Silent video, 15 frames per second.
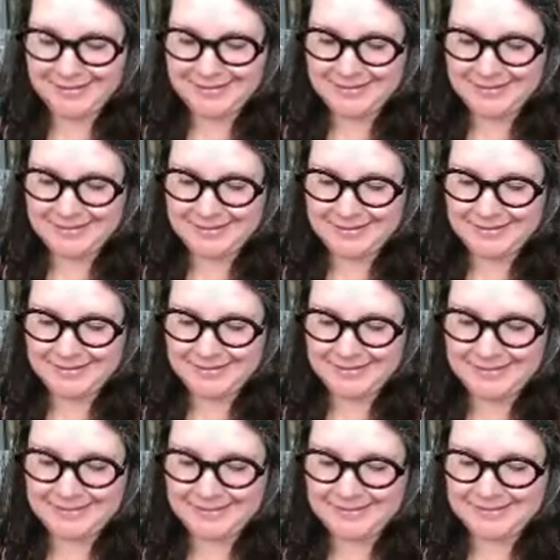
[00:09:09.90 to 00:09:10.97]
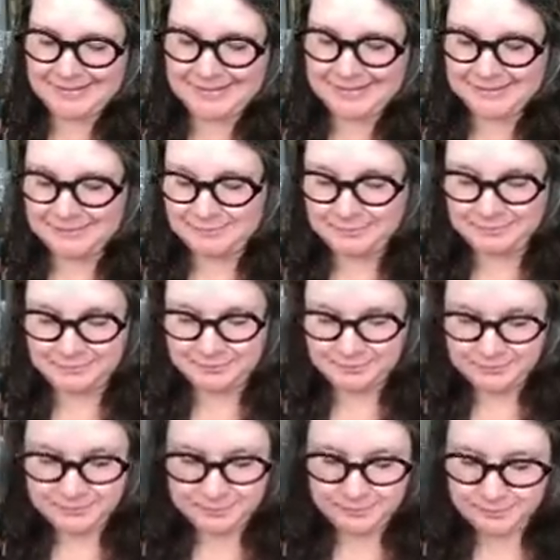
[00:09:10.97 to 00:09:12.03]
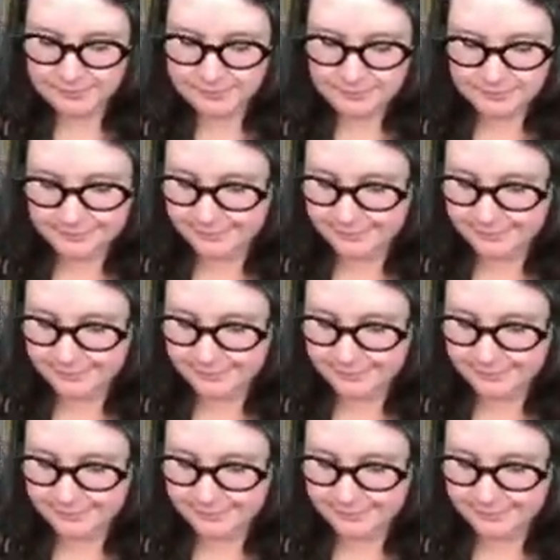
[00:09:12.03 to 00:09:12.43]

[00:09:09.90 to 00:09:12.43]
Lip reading: No one is speaking in this clip.